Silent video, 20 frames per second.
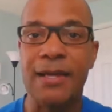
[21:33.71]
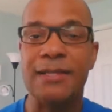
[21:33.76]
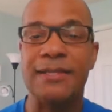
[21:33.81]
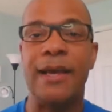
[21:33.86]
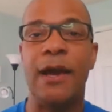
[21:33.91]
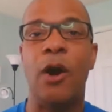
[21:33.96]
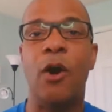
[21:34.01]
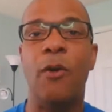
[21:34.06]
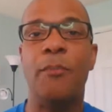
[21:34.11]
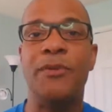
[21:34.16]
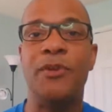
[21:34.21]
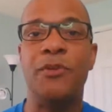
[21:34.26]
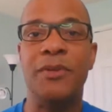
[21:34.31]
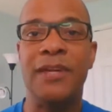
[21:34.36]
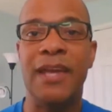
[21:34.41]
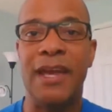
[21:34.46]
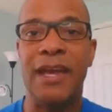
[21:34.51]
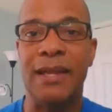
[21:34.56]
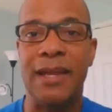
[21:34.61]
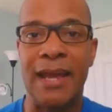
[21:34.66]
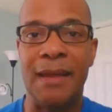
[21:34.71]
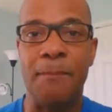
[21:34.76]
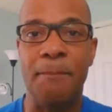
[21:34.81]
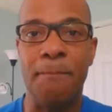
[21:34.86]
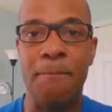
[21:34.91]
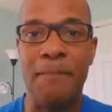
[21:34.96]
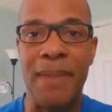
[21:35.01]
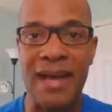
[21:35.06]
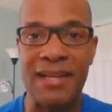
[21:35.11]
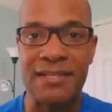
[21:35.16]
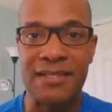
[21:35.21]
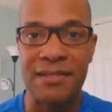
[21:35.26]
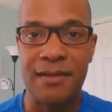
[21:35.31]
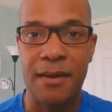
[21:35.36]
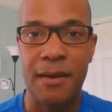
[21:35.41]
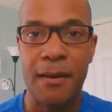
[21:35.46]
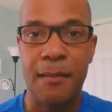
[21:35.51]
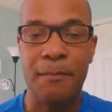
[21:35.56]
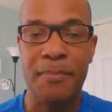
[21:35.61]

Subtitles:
to help you get in best